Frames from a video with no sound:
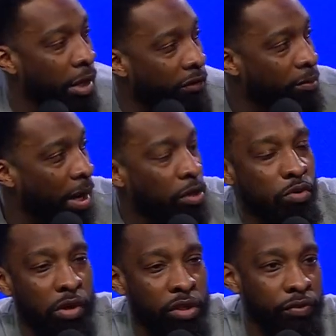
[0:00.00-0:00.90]
Everybody
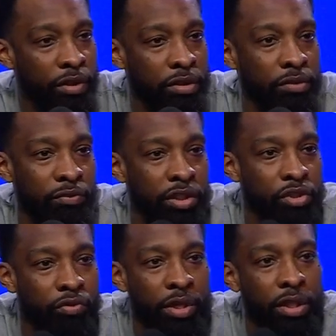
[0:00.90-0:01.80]
who works for
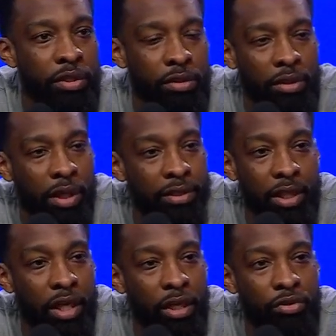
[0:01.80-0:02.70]
this arena, I
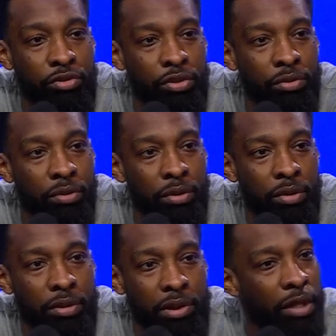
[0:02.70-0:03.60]
say hello to
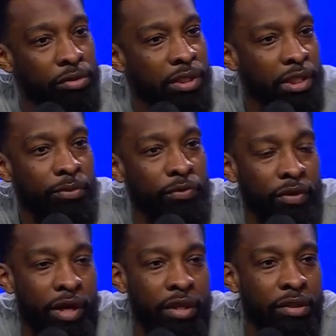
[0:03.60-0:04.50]
because I don't take them for
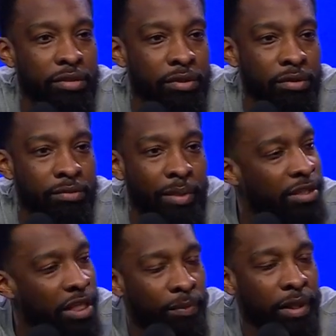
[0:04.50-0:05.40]
granted. My
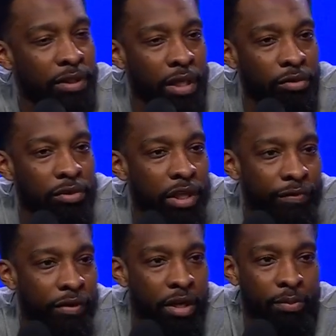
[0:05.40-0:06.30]
teammates, I don't take
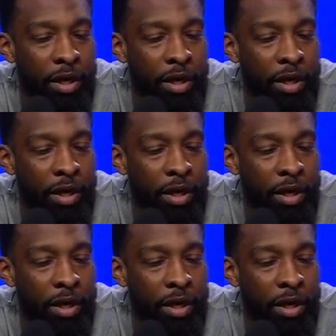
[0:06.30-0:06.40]
for granted.